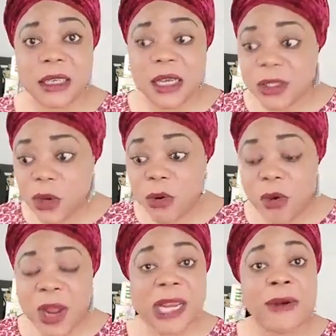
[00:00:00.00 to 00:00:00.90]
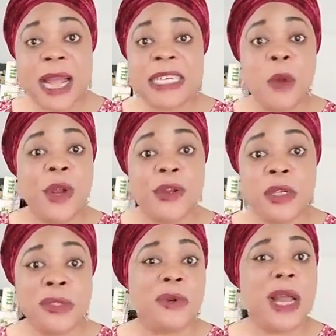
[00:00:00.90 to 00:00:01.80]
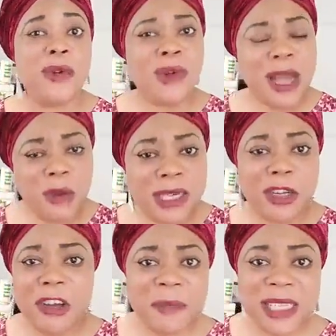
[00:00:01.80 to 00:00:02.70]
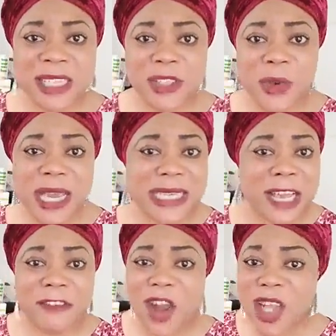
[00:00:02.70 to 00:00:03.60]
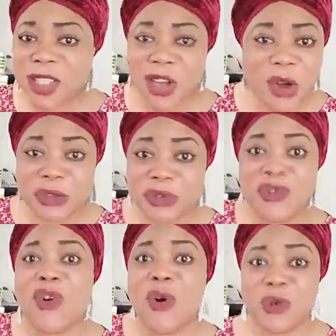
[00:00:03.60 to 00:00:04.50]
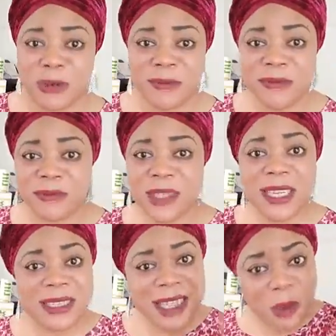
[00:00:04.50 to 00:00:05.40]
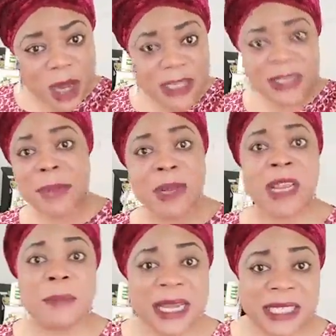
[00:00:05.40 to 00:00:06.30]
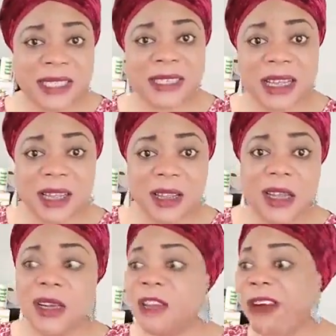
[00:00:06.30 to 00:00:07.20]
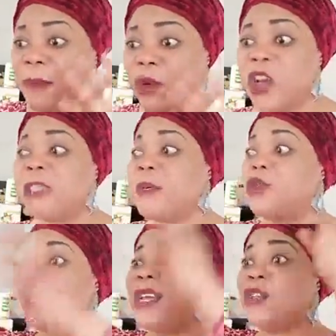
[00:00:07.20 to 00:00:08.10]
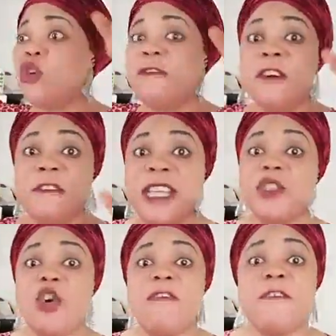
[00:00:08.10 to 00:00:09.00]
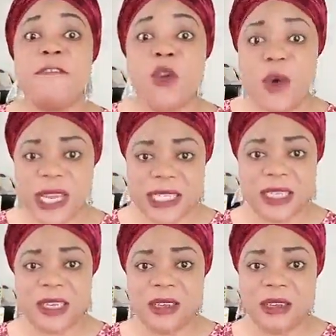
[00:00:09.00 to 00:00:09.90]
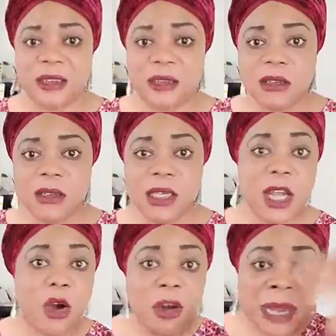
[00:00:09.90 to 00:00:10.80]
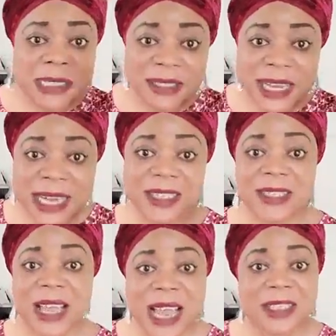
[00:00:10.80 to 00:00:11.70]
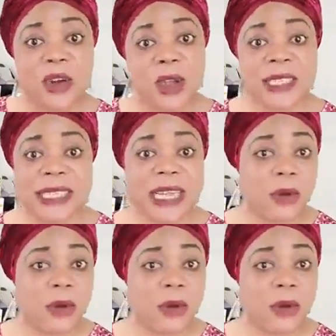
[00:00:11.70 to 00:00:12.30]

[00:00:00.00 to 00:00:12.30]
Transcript: So currently right now we don't know. And look at what the government is doing. They've lost control. See what is happening in Manchester. Liverpool Hospital is overflowing. The whole Merseyside is closing down.